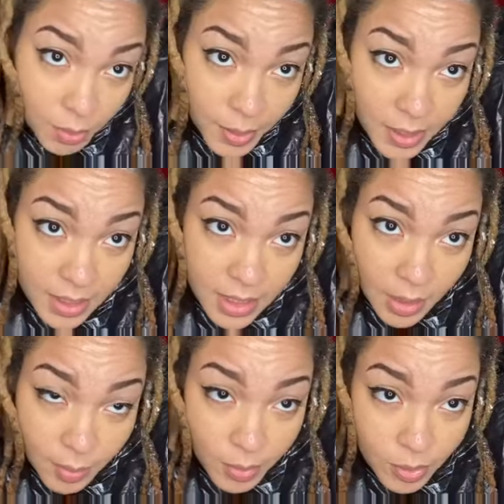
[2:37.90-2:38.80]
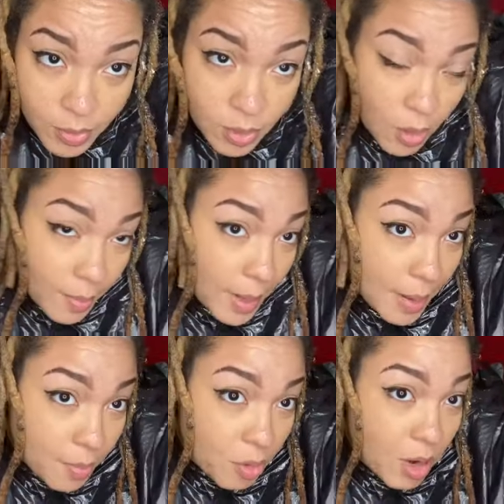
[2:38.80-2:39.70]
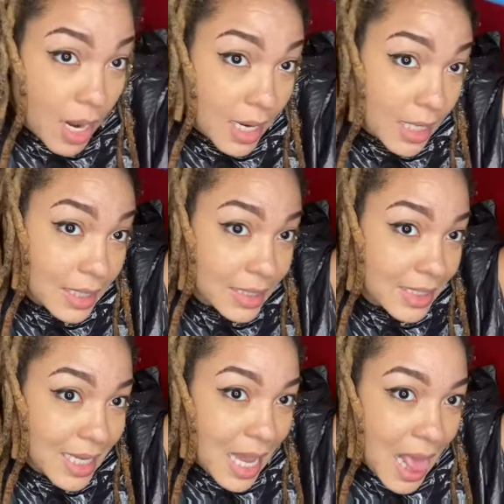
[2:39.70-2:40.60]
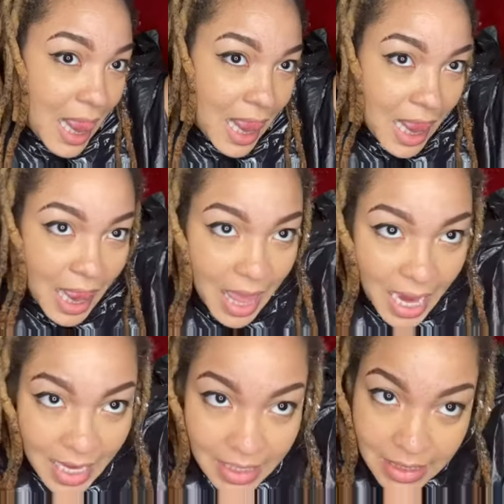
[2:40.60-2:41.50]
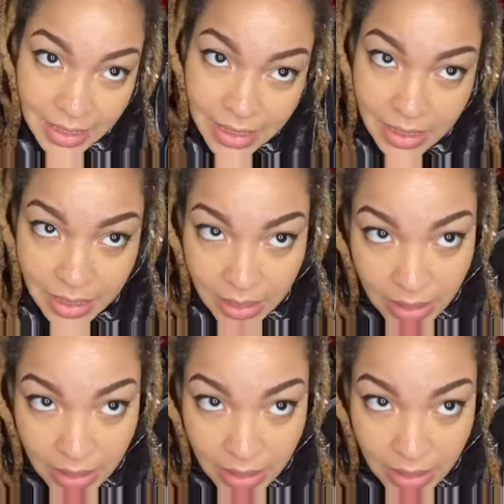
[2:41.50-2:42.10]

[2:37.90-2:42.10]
put temples on my product last.